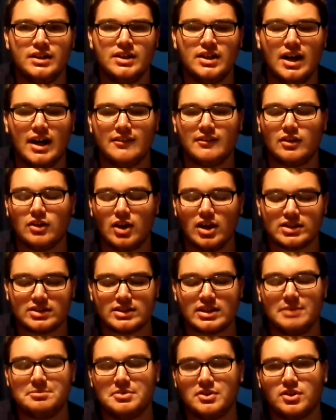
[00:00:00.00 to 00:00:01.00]
They lost a
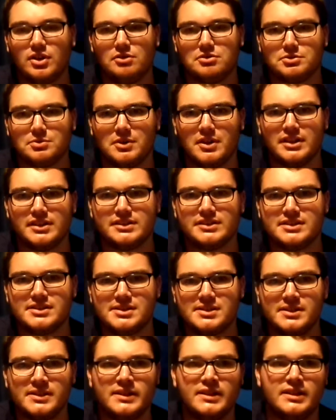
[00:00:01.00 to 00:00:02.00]
couple close ones.